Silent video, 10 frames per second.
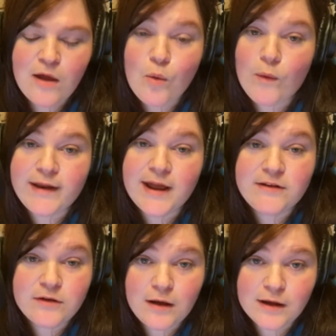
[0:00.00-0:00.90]
When I
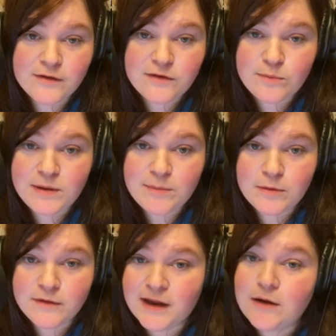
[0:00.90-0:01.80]
talk to
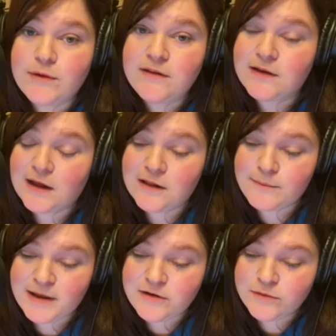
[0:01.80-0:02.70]
people that I went to
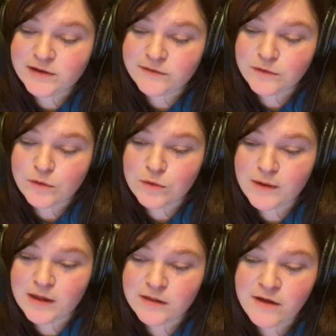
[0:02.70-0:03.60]
elementary school
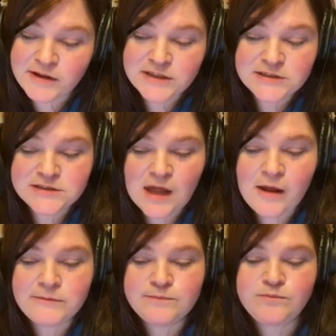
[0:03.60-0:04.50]
with,
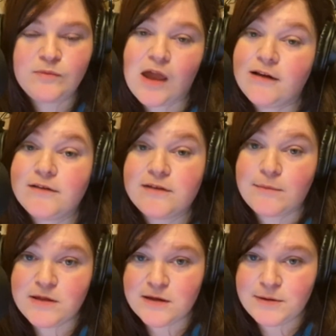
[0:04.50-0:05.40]
some
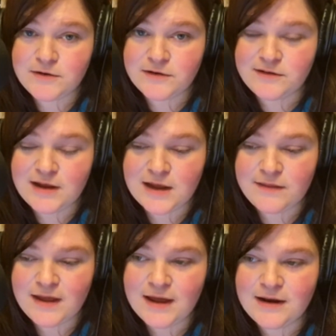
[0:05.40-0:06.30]
of them understand
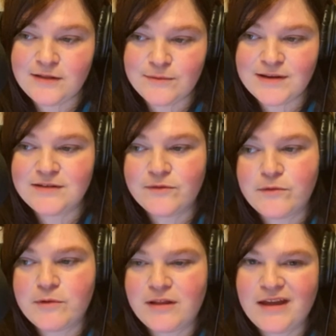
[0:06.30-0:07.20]
that, and the rest of
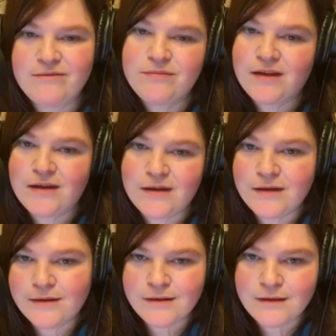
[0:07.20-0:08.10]
them are like, nah,
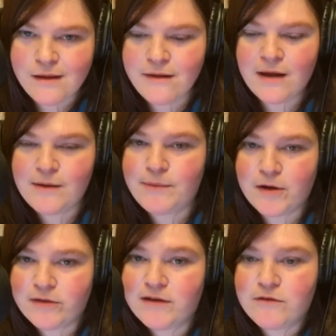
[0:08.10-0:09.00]
I
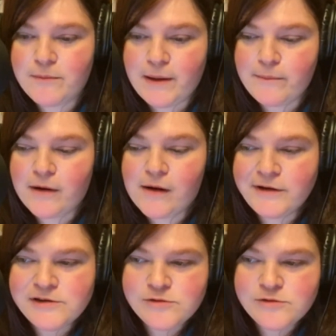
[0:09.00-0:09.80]
barely remember.